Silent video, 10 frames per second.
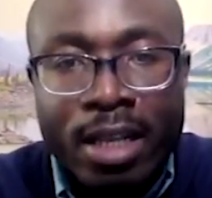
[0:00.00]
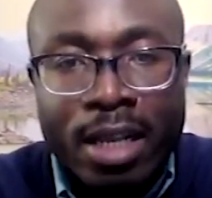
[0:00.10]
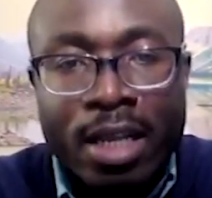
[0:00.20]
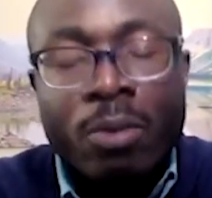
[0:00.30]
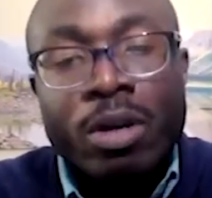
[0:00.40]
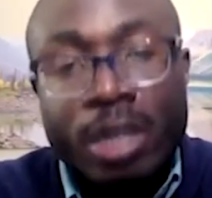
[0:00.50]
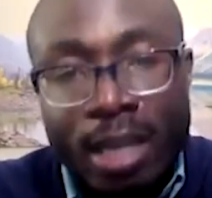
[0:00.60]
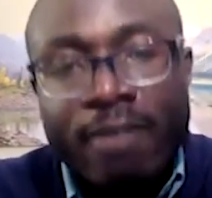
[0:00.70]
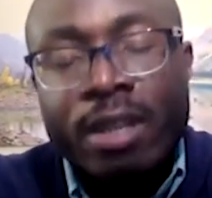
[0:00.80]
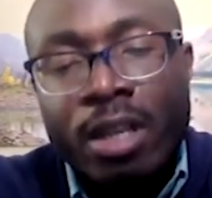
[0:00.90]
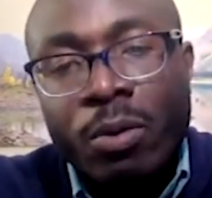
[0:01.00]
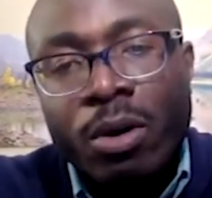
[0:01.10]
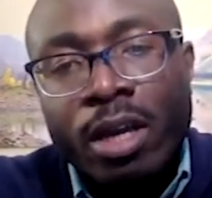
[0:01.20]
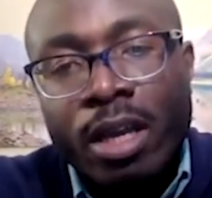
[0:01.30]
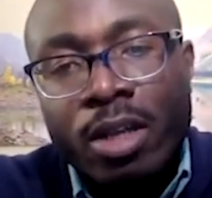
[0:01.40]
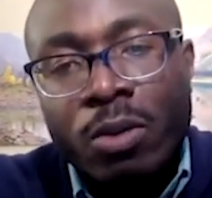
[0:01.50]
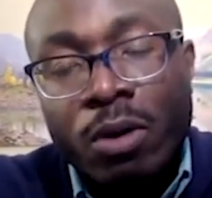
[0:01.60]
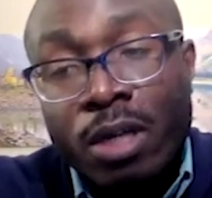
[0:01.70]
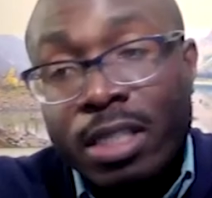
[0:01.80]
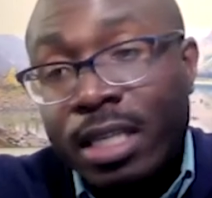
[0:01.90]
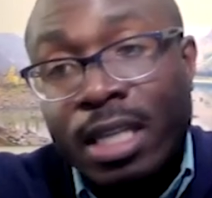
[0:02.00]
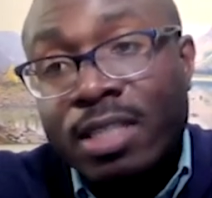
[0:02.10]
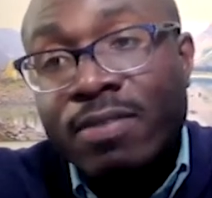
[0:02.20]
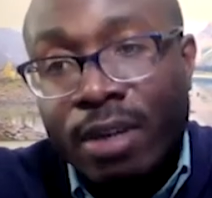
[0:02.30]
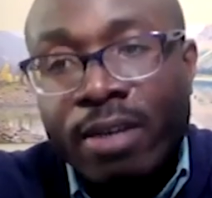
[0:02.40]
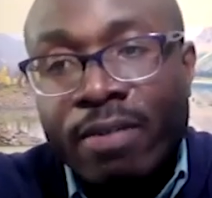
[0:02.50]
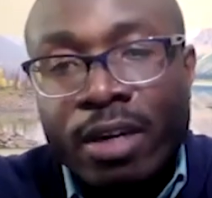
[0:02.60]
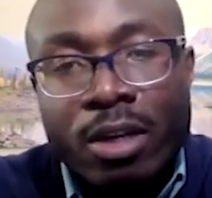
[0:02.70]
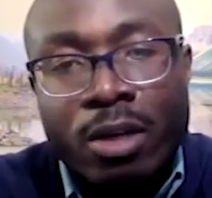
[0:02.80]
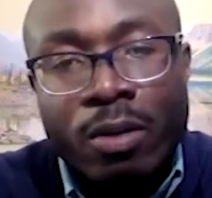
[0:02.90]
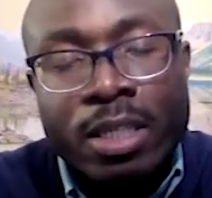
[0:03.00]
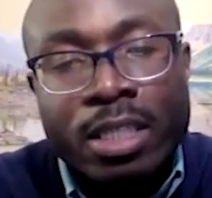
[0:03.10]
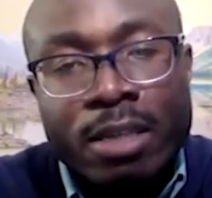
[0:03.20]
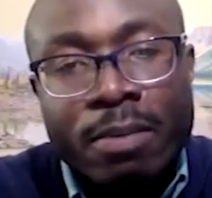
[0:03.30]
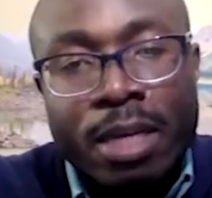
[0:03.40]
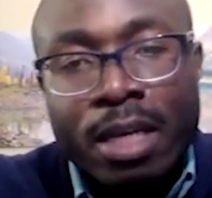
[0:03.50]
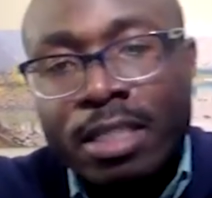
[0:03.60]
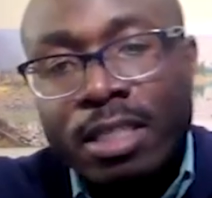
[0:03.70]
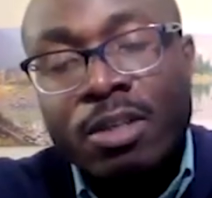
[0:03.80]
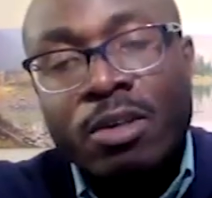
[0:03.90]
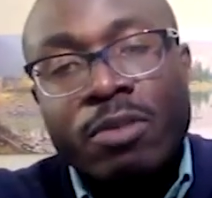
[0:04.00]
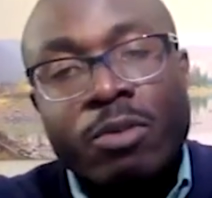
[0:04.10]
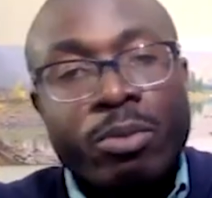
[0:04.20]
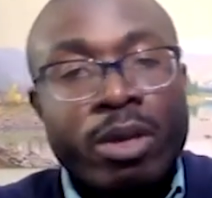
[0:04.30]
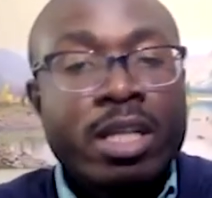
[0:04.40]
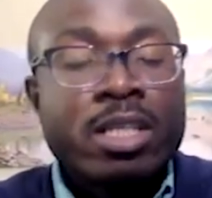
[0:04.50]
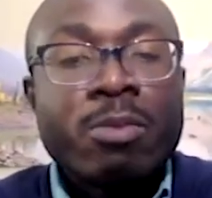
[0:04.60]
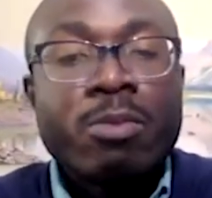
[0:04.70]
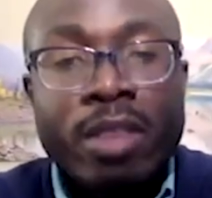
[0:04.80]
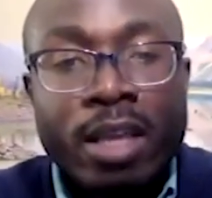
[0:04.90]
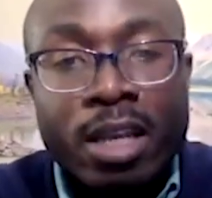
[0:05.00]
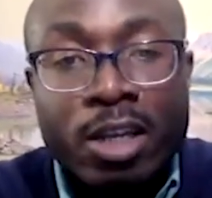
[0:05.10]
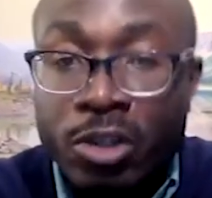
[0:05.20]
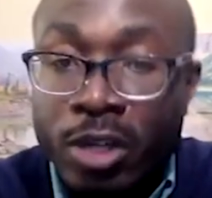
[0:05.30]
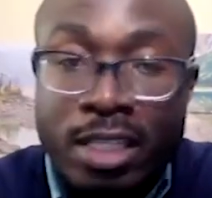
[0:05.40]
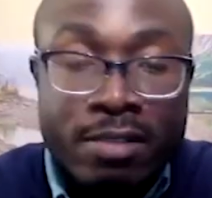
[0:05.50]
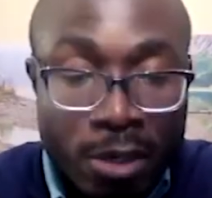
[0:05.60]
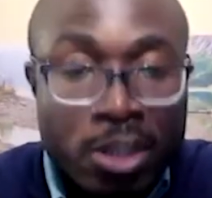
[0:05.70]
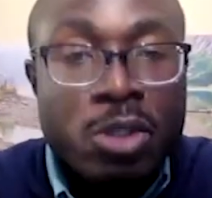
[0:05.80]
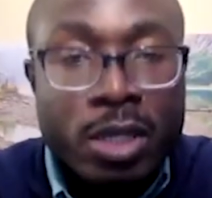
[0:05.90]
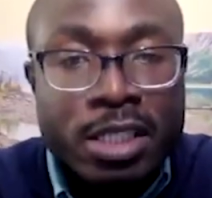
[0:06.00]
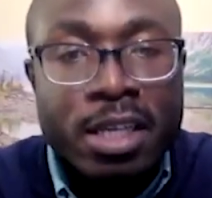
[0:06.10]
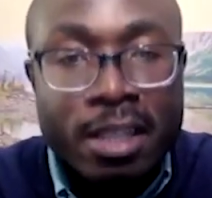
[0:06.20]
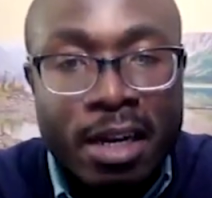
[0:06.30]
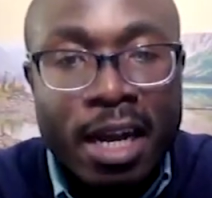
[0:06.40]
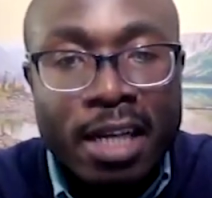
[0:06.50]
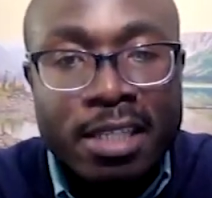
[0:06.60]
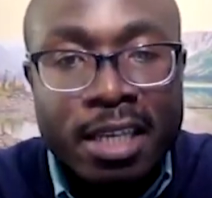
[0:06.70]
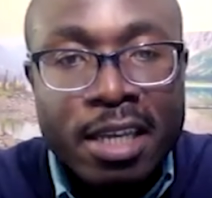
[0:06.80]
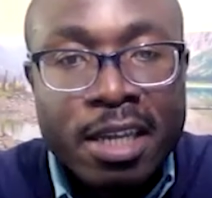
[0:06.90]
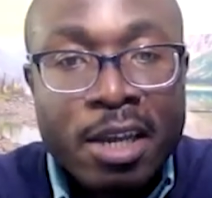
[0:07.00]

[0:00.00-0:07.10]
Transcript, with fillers: and we're definitely working towards it and that's a very very good question because you know if we bring this up with industry that's the first question they're asking